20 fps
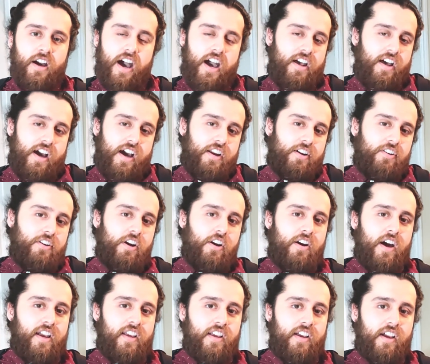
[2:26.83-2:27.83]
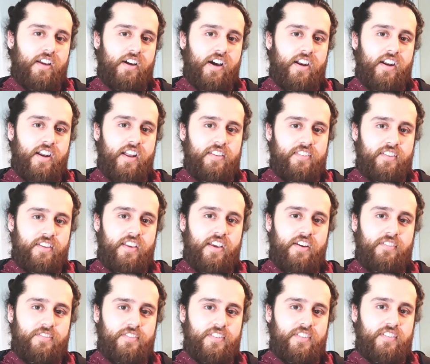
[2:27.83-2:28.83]
I don't know. I got it as a
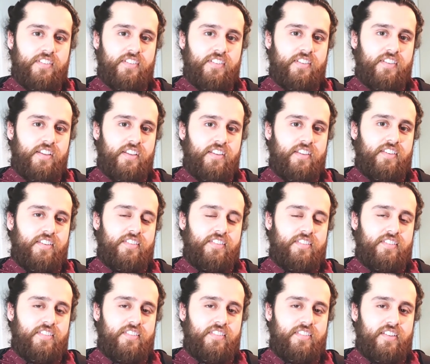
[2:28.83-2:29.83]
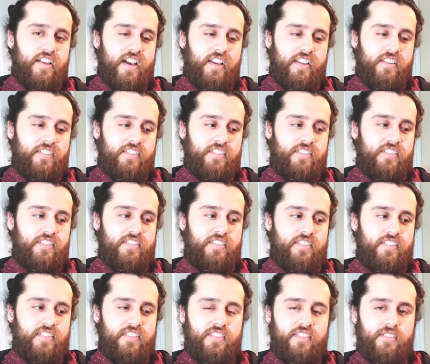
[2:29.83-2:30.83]
gift. I guess
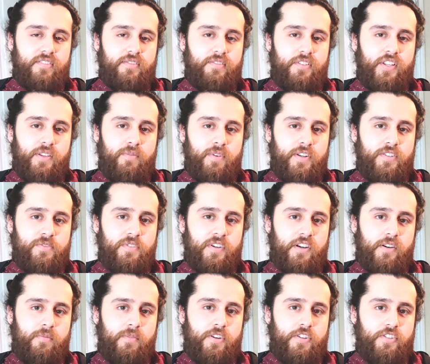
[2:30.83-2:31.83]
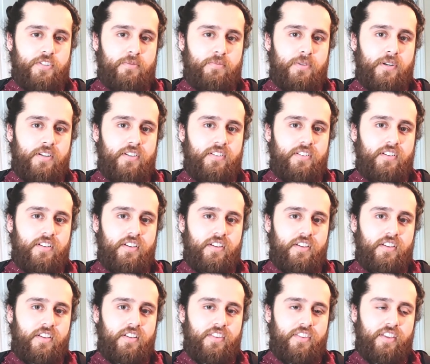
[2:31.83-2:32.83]
this isn't really much of a commercial, but
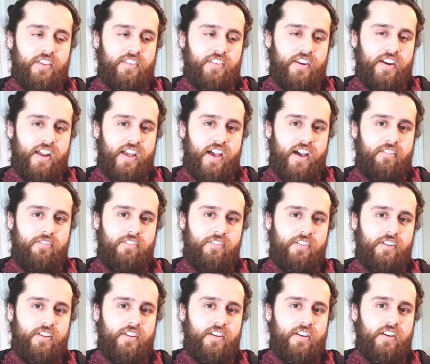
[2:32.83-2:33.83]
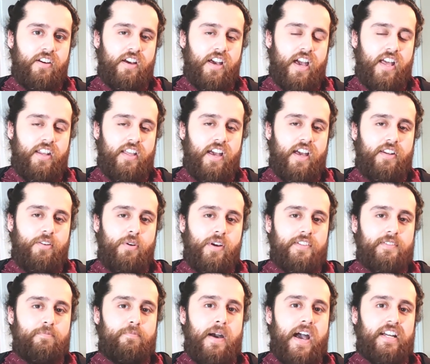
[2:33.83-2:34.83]
a thing that I have.
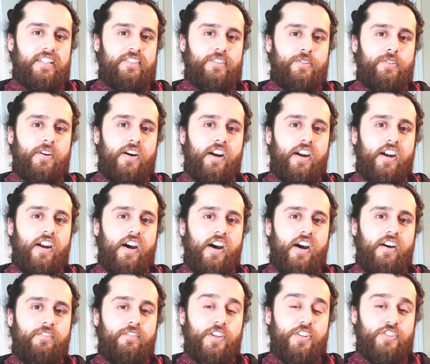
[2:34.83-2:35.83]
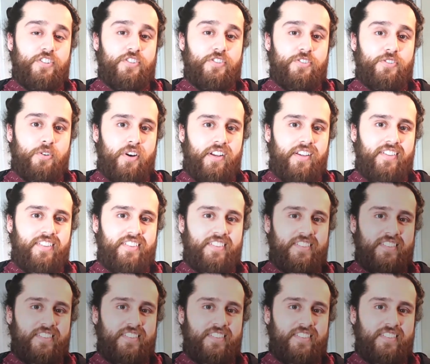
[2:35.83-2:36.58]
Anyways, back to our featured story.